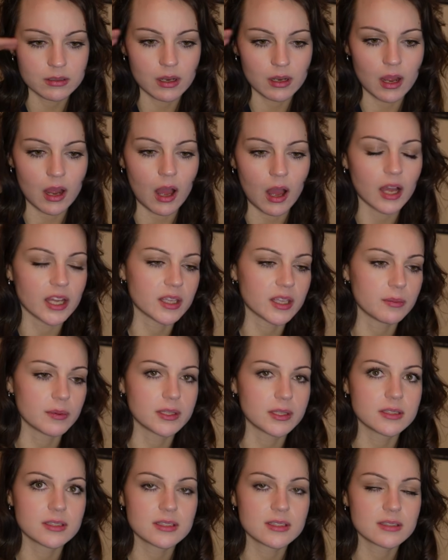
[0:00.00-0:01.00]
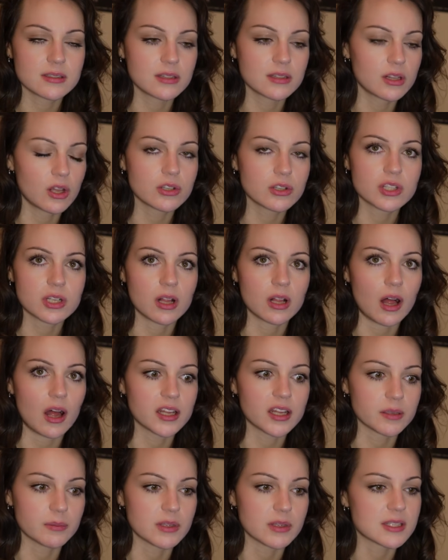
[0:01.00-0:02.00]
arguments, logical
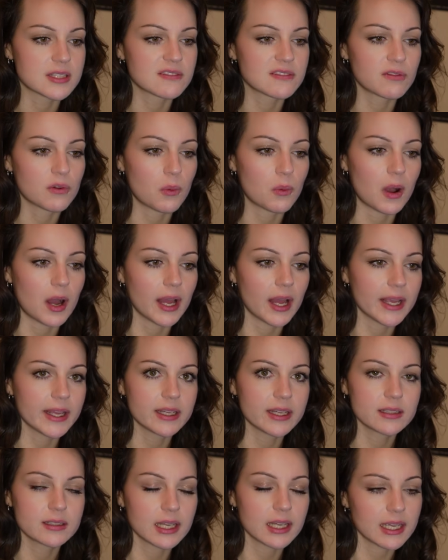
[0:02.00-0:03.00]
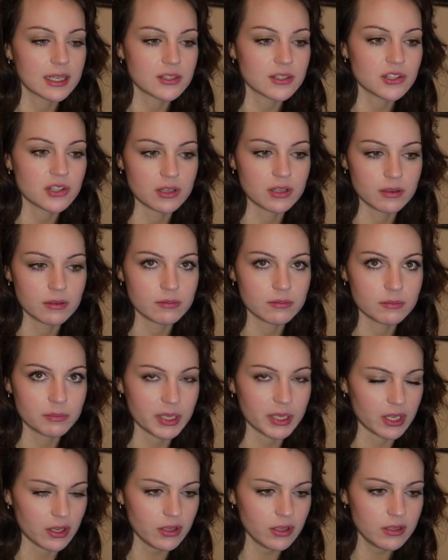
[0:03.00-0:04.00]
arguments for why it shouldn't be
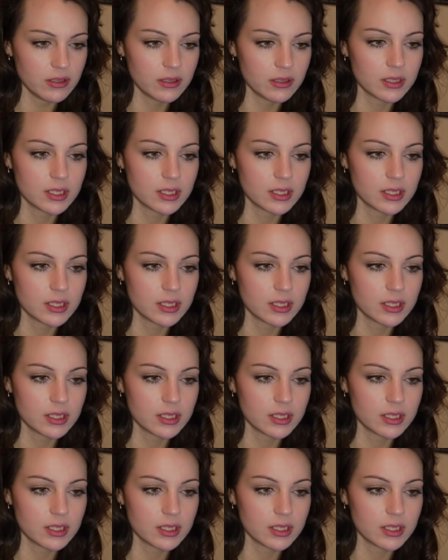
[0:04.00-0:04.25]
good.